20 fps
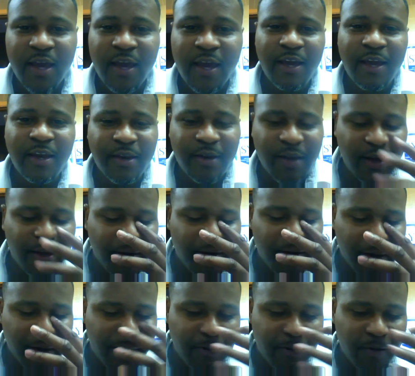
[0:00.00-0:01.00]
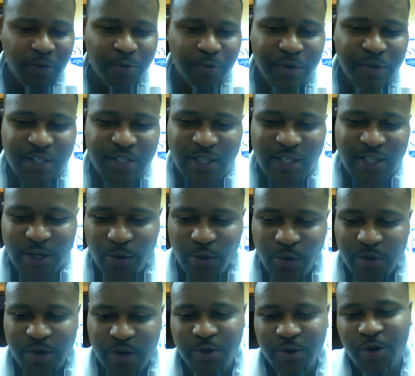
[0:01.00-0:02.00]
And the reason they
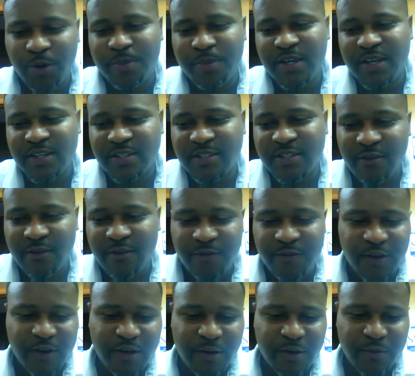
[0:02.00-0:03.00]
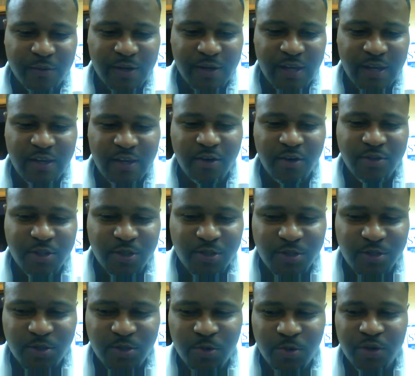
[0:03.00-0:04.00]
don't want to know it, because they fear that when they go to
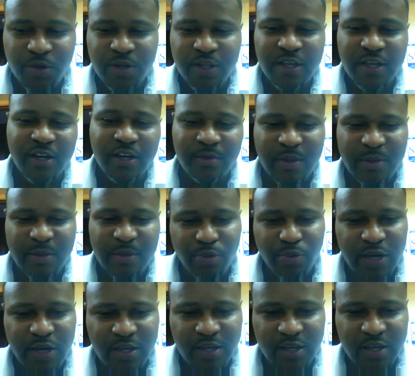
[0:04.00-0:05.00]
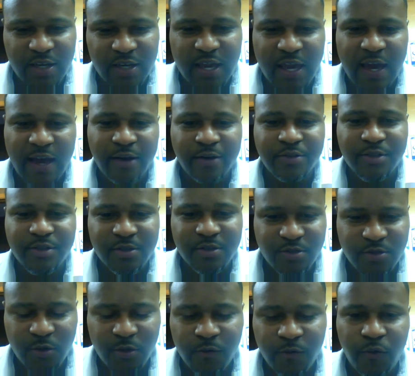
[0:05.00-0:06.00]
the store, they're going to be breaking in their house
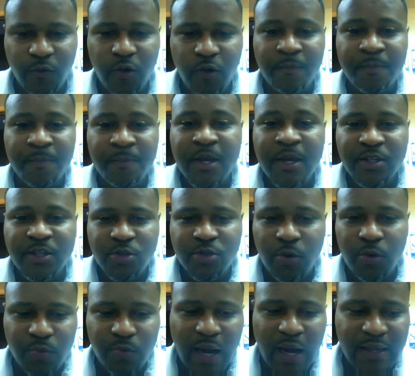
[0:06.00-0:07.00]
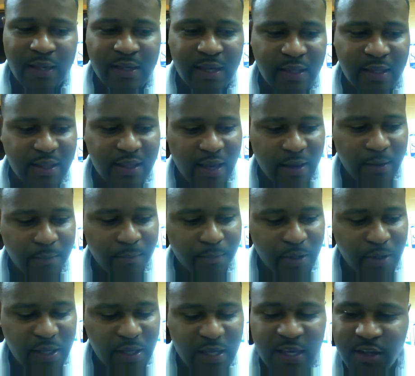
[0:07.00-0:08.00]
and so forth. So I get that.
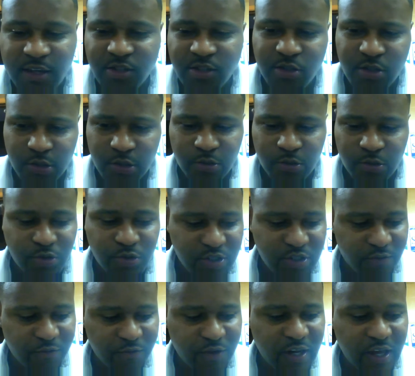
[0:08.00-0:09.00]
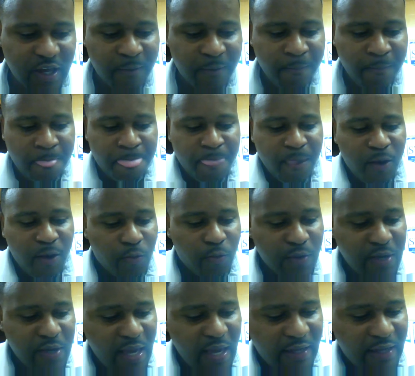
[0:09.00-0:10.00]
But here's the solution for that.
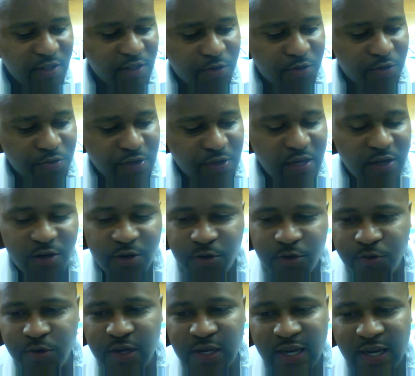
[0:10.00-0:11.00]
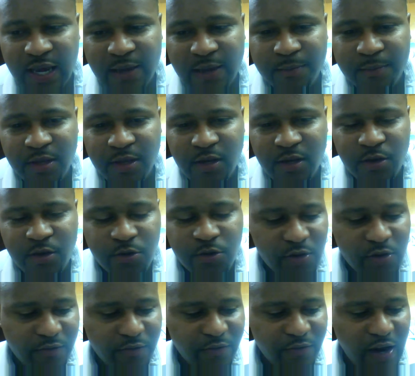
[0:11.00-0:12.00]
We have to create a new climate, a
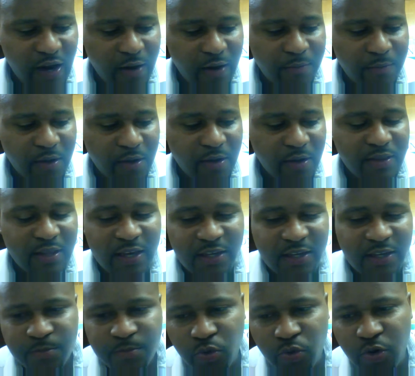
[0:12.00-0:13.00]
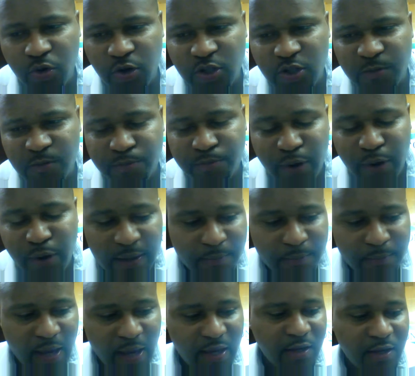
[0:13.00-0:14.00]
new environment that's more
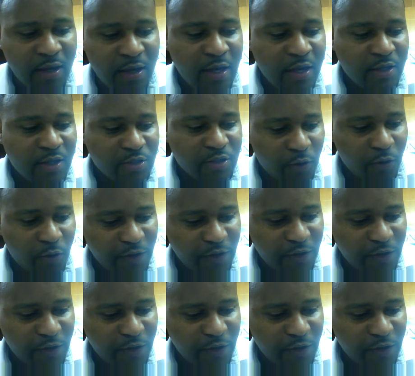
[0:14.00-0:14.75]
pragmatic. So, for